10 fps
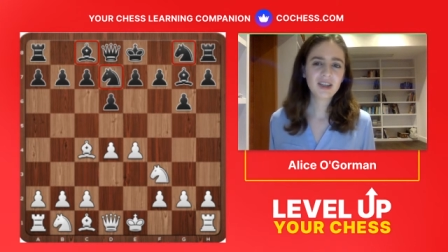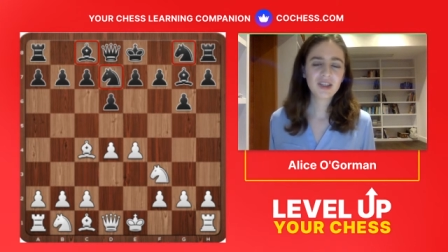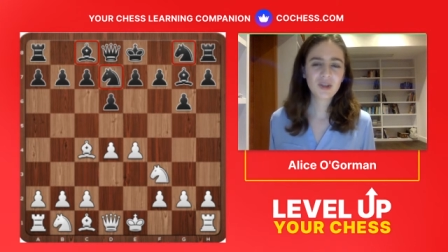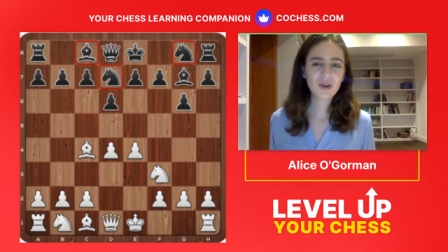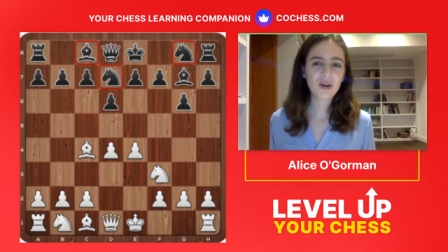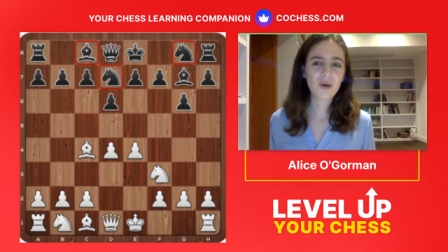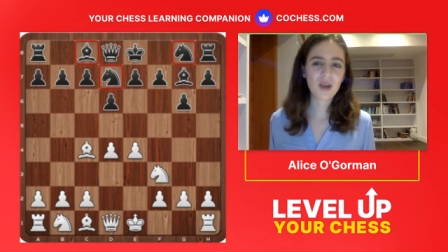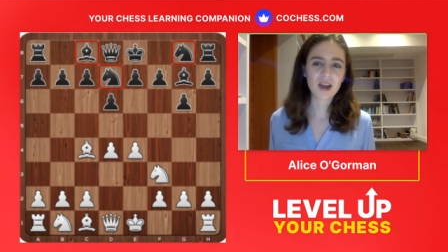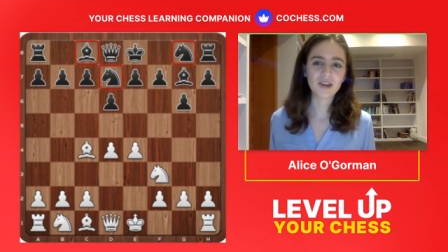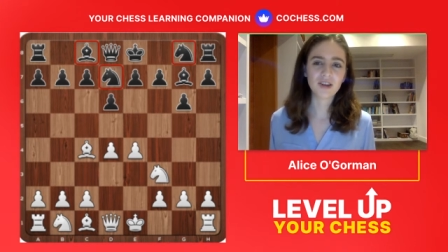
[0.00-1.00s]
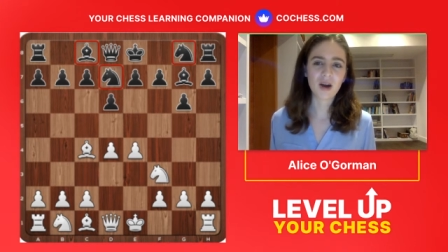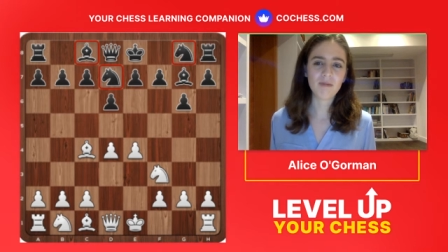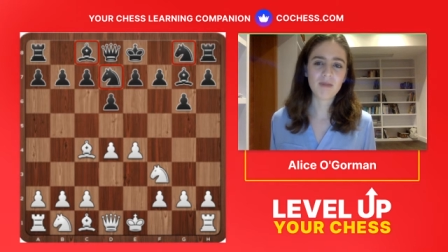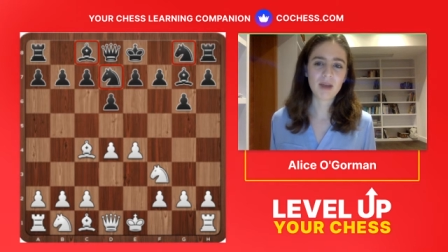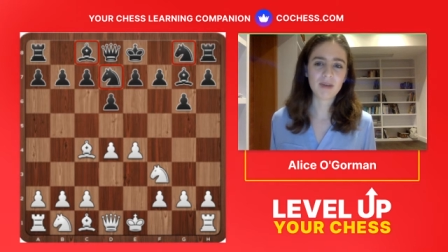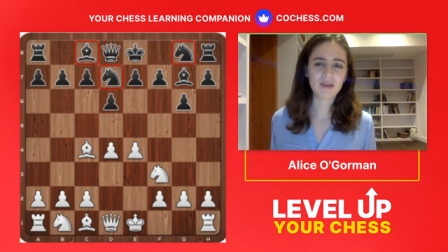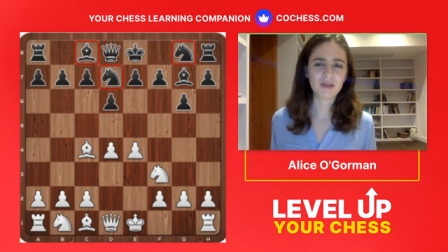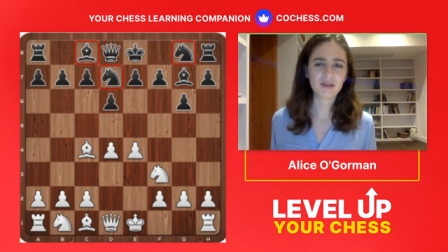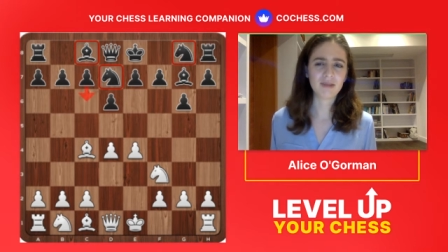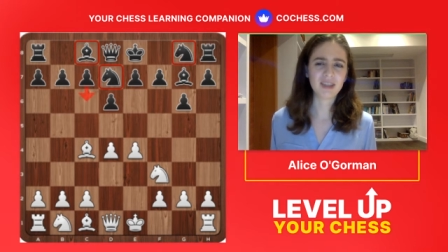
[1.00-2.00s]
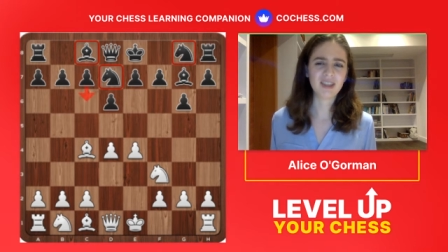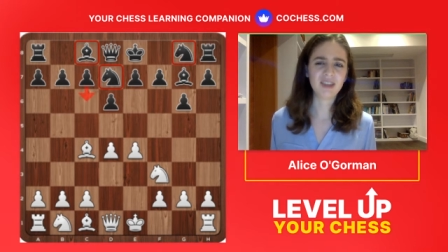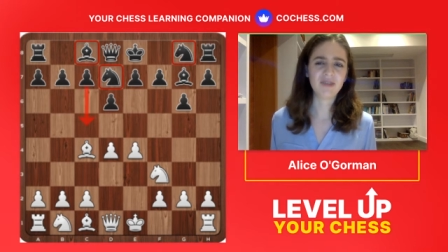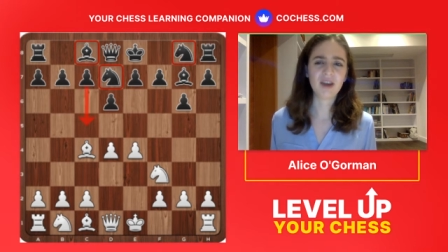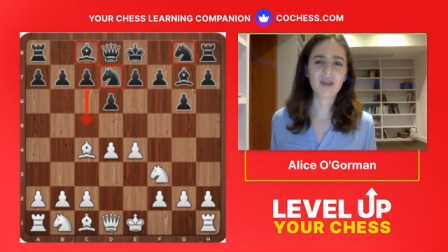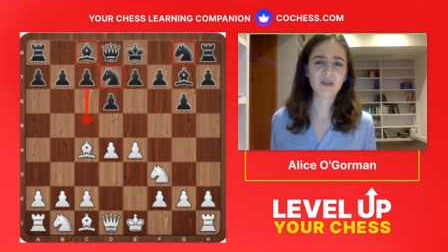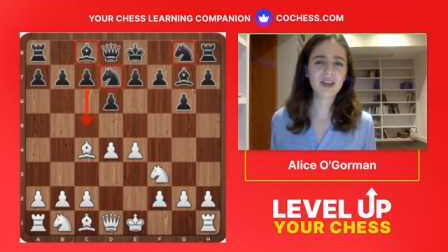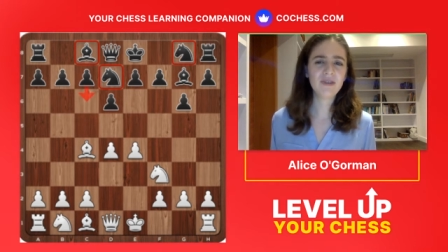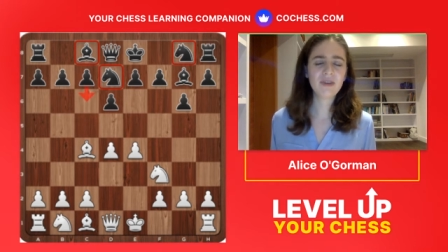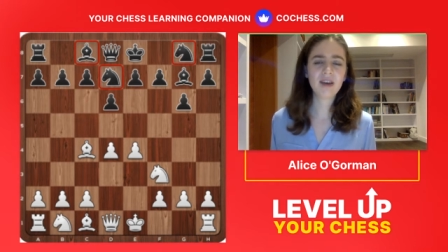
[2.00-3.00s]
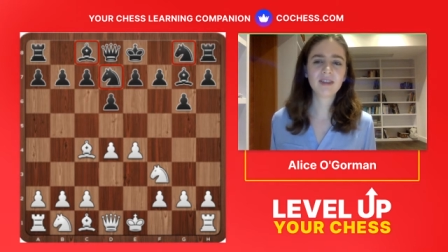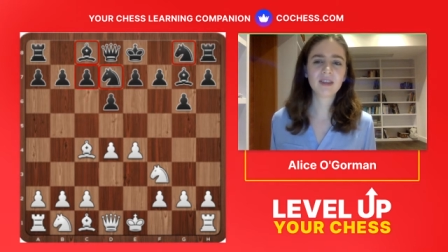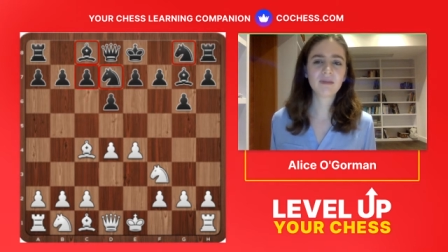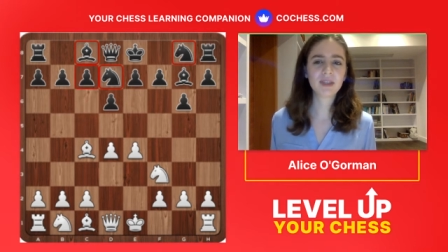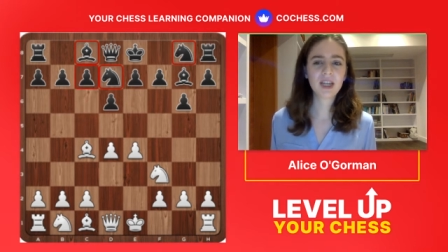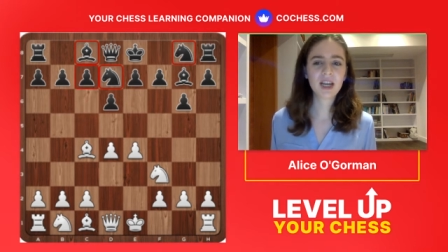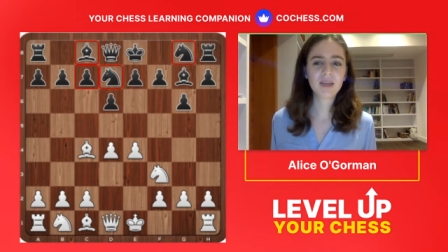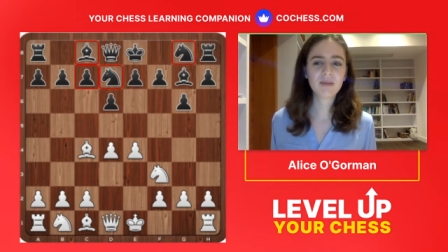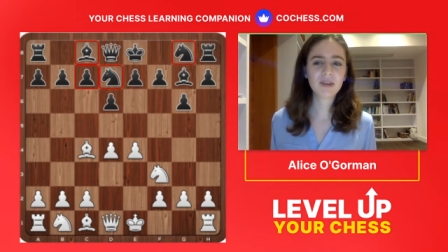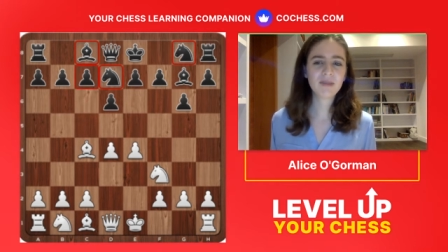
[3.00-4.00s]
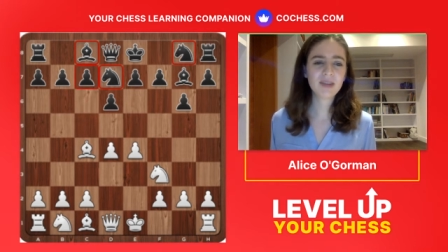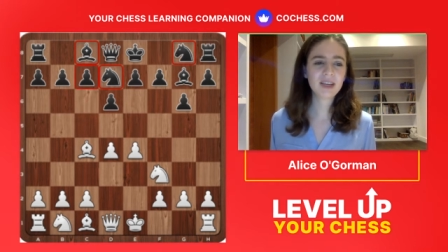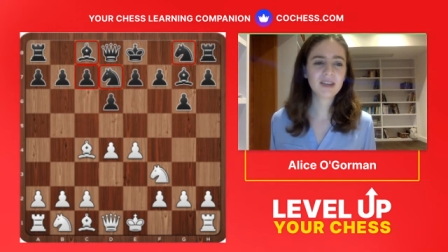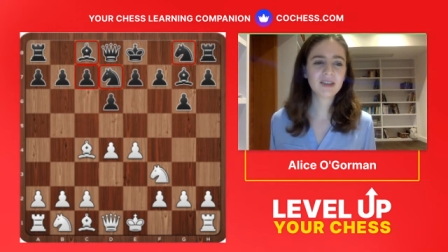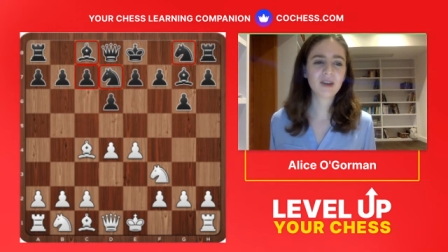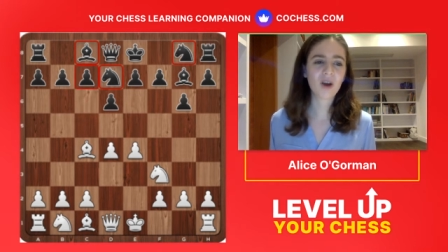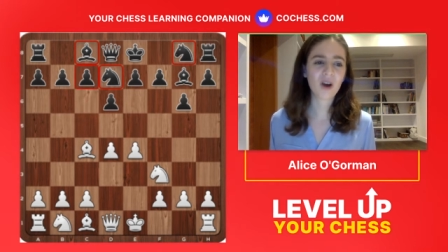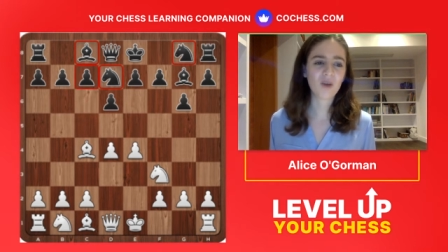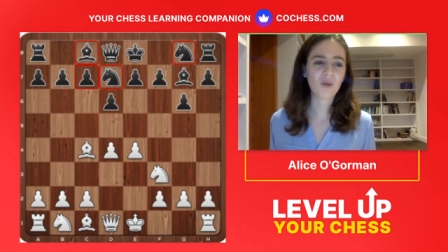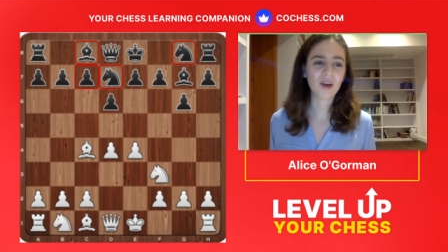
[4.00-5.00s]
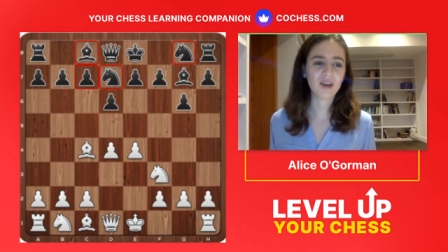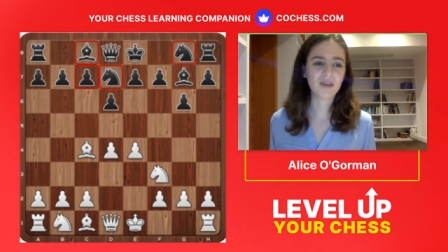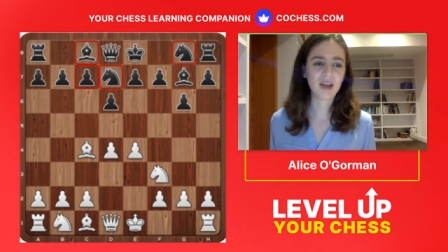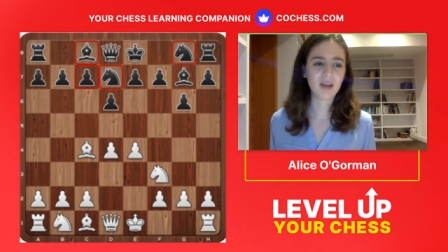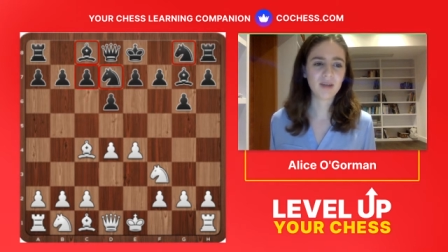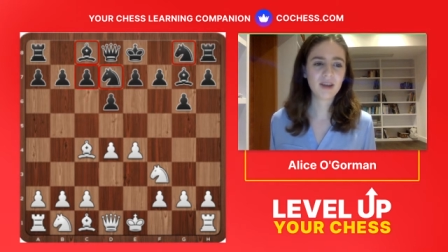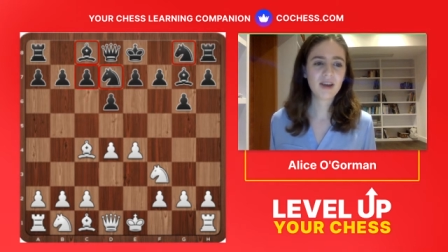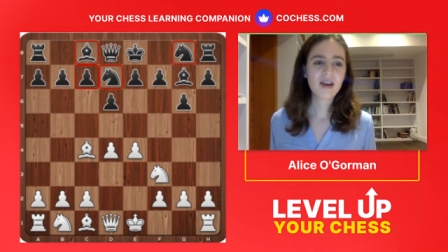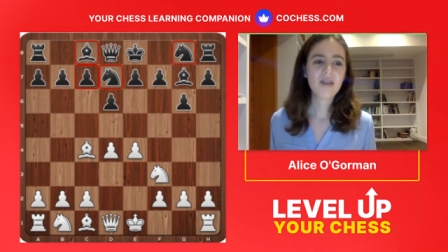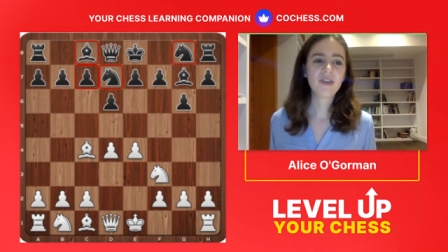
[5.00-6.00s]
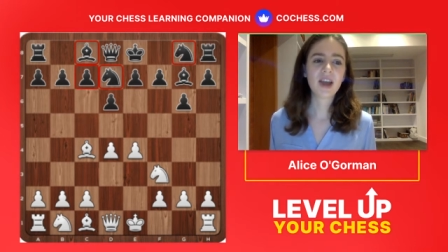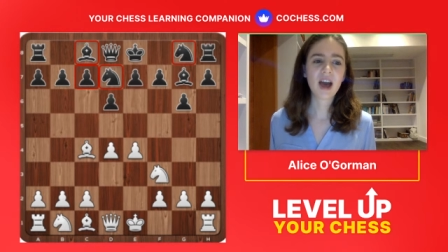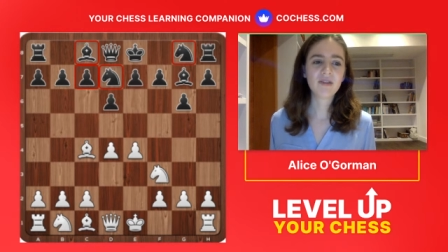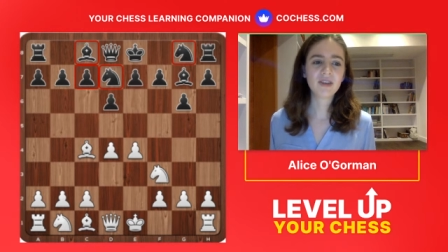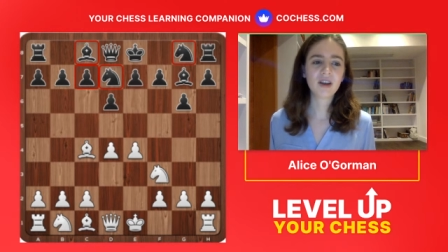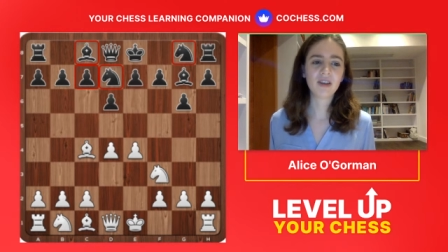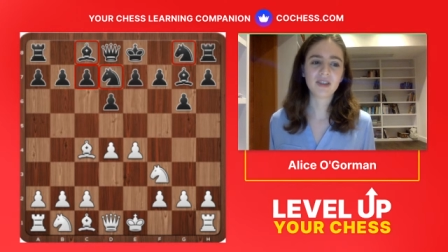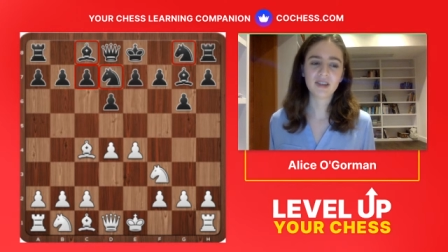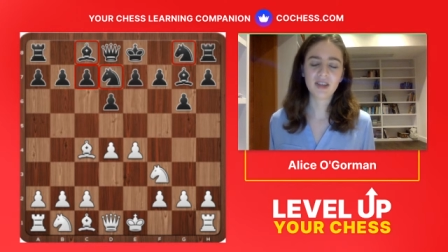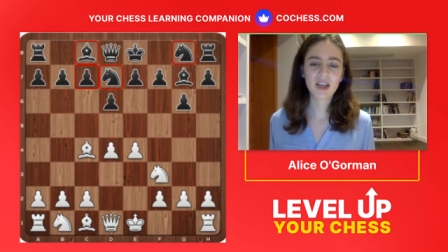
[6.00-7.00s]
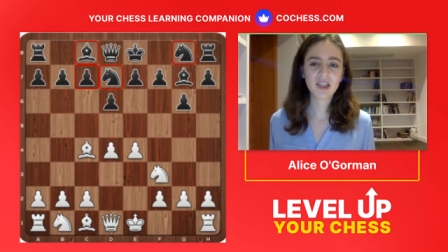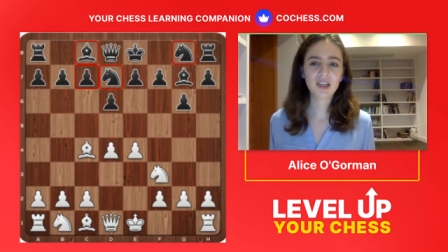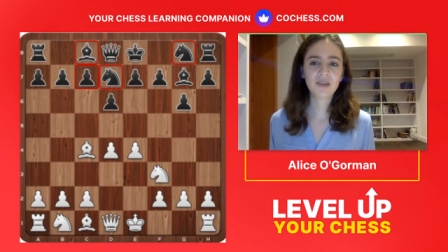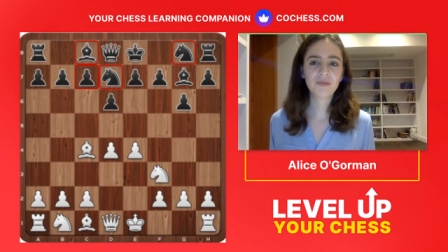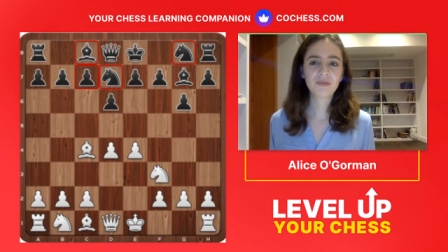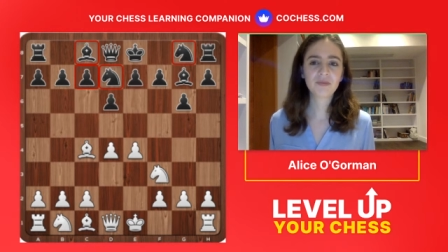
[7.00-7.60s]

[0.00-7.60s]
doing an okay job, maybe because you're going to play c5 or e5 at some stage, but their pieces aren't well developed. They haven't got the center.